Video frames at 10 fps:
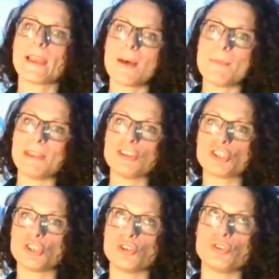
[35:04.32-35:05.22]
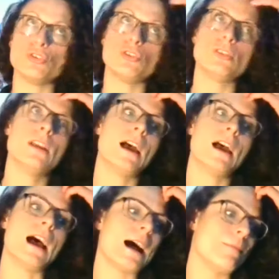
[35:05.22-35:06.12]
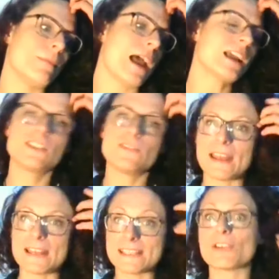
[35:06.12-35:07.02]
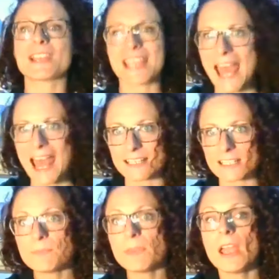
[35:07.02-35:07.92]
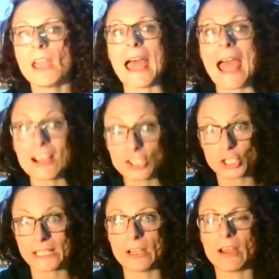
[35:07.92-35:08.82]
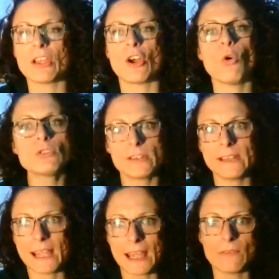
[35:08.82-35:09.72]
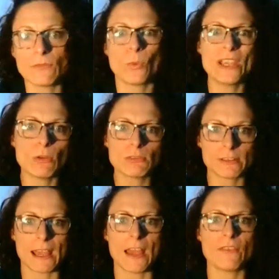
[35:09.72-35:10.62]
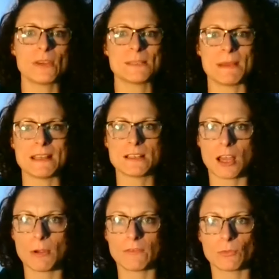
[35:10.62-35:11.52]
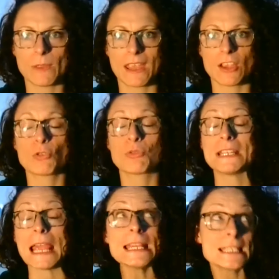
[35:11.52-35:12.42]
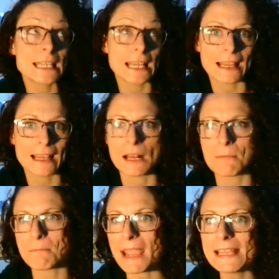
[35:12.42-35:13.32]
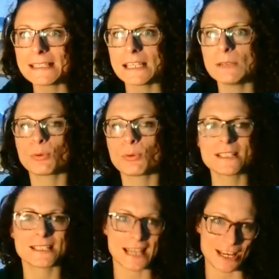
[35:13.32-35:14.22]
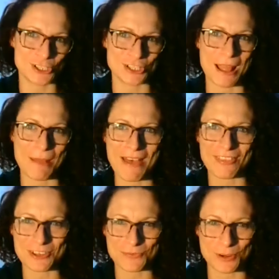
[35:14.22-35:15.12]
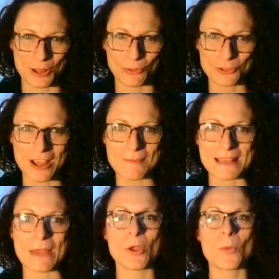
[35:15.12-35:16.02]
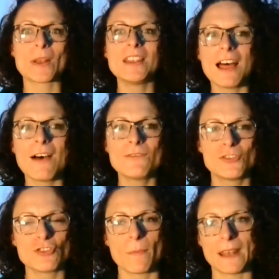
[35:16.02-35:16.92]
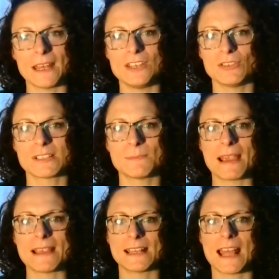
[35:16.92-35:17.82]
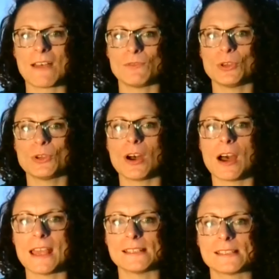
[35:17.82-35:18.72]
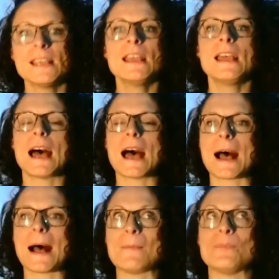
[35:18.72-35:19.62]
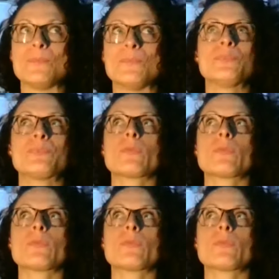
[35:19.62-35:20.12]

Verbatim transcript: come into um, activators, they're a cat actually i also have we also have we spent time over the weekend creating an amazing presentation about the different health types and we would love to drop that into your space and have you guys um,